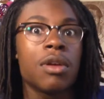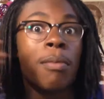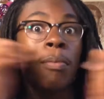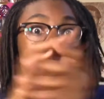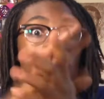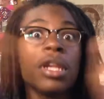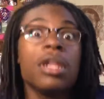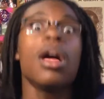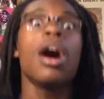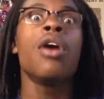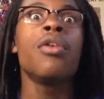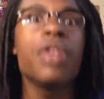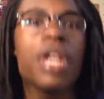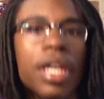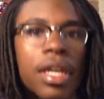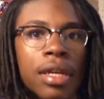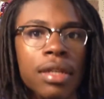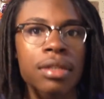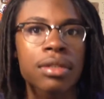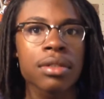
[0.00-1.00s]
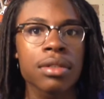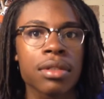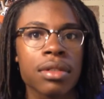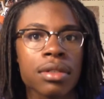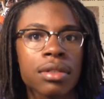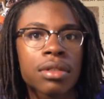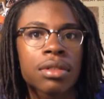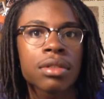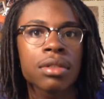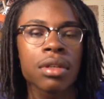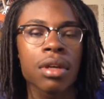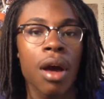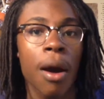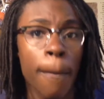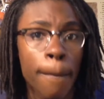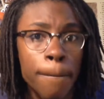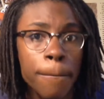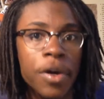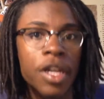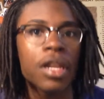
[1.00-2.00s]
Baloney.
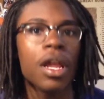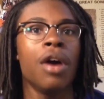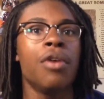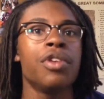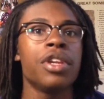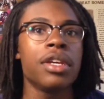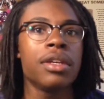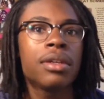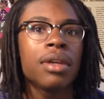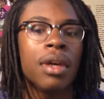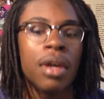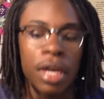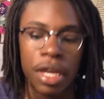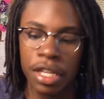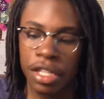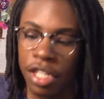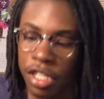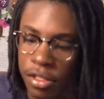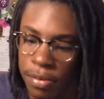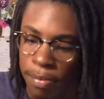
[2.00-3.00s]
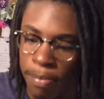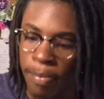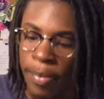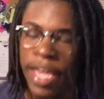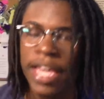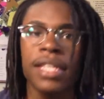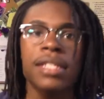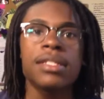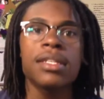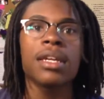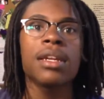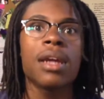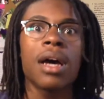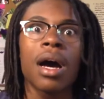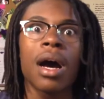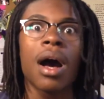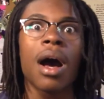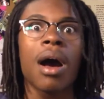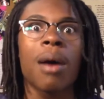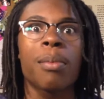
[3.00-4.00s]
Baloney. He just makes it
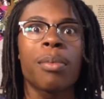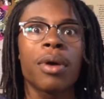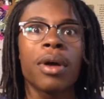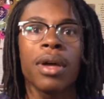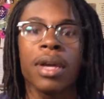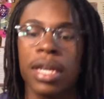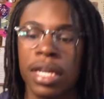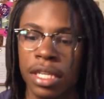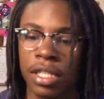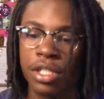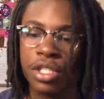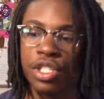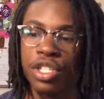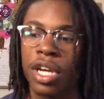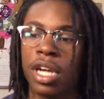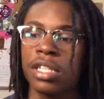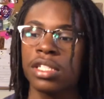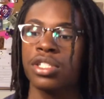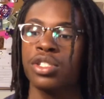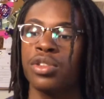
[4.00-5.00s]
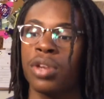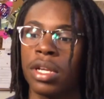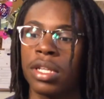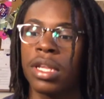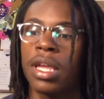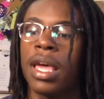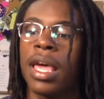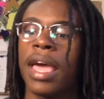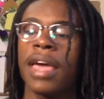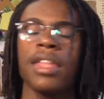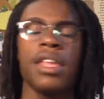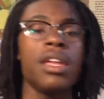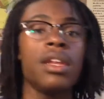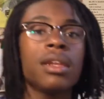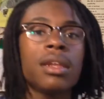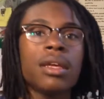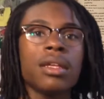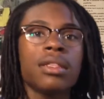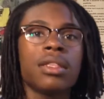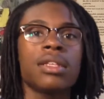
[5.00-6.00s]
up. He's just... And
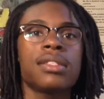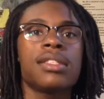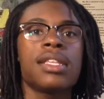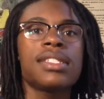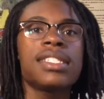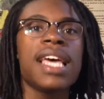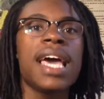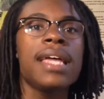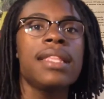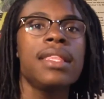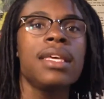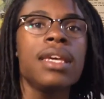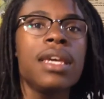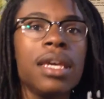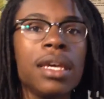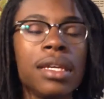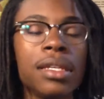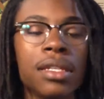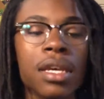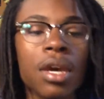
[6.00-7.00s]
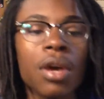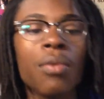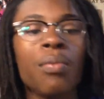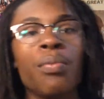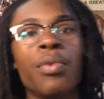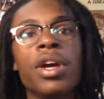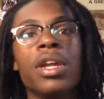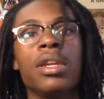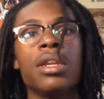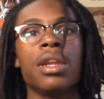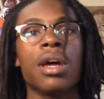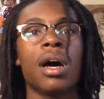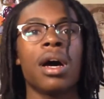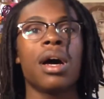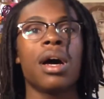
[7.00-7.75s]
then the sad thing is, when